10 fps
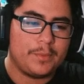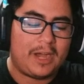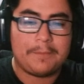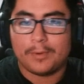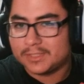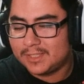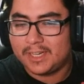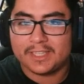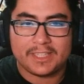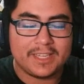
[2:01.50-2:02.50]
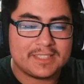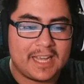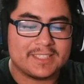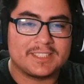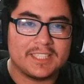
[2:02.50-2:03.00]
I personally think
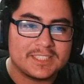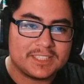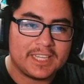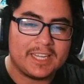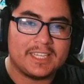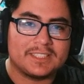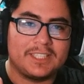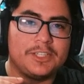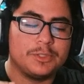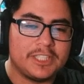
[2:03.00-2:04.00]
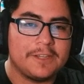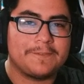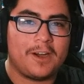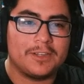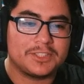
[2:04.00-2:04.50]
that 16 is the new
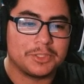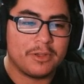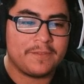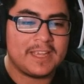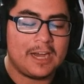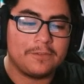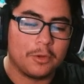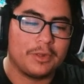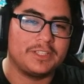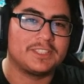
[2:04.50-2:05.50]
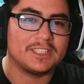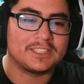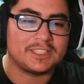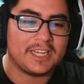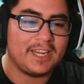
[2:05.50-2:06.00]
default, so if you have lower than
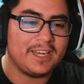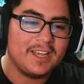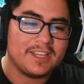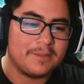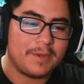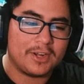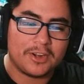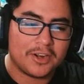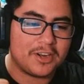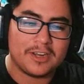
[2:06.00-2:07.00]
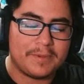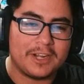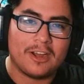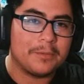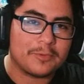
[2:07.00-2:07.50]
16, you better
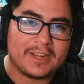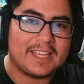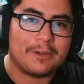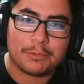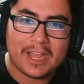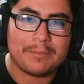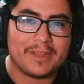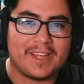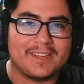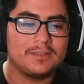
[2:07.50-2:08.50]
upgrade that RAM, man.